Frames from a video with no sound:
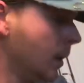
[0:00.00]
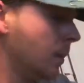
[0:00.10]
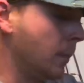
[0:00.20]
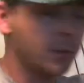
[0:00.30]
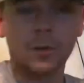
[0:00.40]

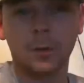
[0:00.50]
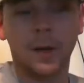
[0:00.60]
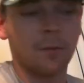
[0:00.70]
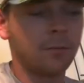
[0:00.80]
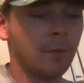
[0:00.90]
make sure you
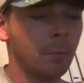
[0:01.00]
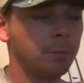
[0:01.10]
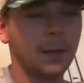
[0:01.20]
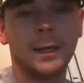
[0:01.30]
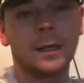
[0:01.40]
have
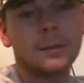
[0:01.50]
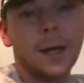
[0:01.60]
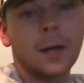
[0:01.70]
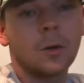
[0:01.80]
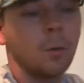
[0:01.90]
plenty of
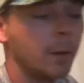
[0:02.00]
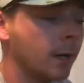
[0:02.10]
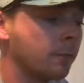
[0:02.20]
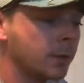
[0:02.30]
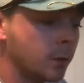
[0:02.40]
tackle
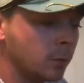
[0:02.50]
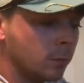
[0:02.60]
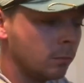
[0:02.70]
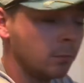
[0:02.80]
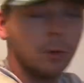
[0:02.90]
whenever
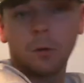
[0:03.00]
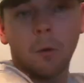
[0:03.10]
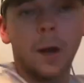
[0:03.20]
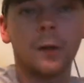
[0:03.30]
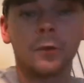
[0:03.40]
you
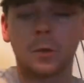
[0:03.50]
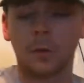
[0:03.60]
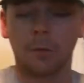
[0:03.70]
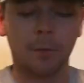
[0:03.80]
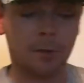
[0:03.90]
go out and you're
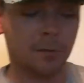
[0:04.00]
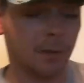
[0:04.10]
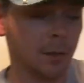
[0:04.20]
going to fish for the.